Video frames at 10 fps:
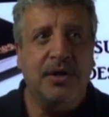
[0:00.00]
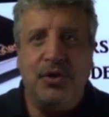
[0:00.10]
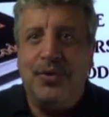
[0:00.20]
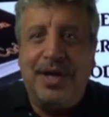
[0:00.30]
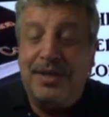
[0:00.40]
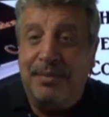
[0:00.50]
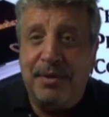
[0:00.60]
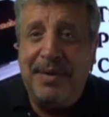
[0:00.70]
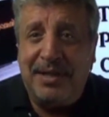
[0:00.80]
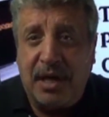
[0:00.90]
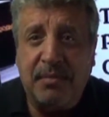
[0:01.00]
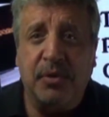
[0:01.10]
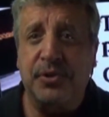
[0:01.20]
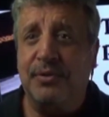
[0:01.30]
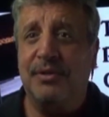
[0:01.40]
do you get them to make that
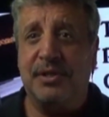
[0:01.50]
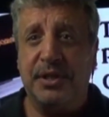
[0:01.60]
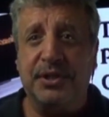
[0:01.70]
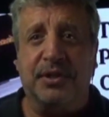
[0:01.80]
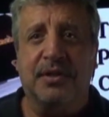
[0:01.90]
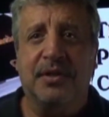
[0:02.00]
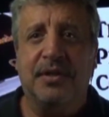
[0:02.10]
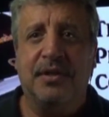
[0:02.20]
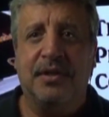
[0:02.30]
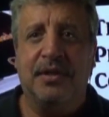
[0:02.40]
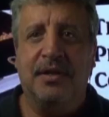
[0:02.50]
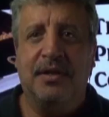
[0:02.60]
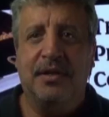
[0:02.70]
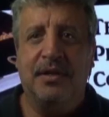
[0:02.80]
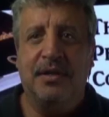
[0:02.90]
emotional decision?
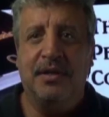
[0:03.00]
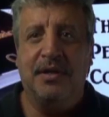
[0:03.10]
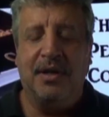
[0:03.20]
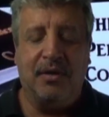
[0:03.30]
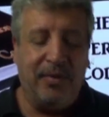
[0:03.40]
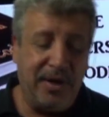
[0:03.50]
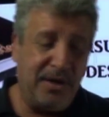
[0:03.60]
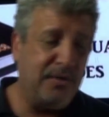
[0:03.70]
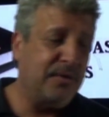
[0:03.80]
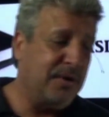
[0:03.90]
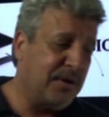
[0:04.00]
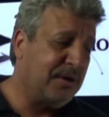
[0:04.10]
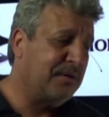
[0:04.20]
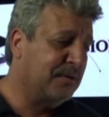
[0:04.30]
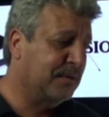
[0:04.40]

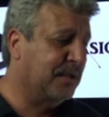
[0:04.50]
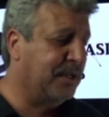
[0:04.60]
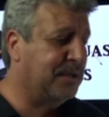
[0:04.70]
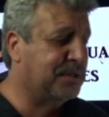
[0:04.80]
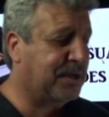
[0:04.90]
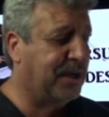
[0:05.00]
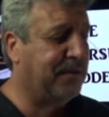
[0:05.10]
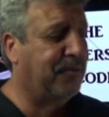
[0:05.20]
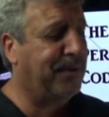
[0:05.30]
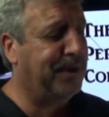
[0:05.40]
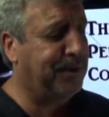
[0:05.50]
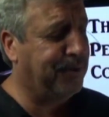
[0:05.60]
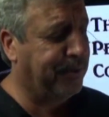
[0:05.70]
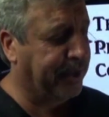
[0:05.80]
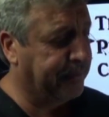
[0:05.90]
Well, there's kind of a way of
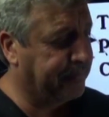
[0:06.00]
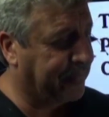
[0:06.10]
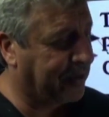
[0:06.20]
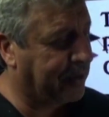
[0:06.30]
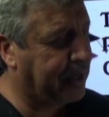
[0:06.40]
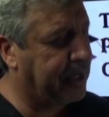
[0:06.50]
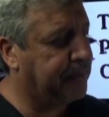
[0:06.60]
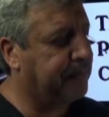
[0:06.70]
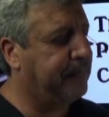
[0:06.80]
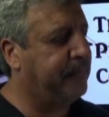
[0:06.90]
doing it, all right?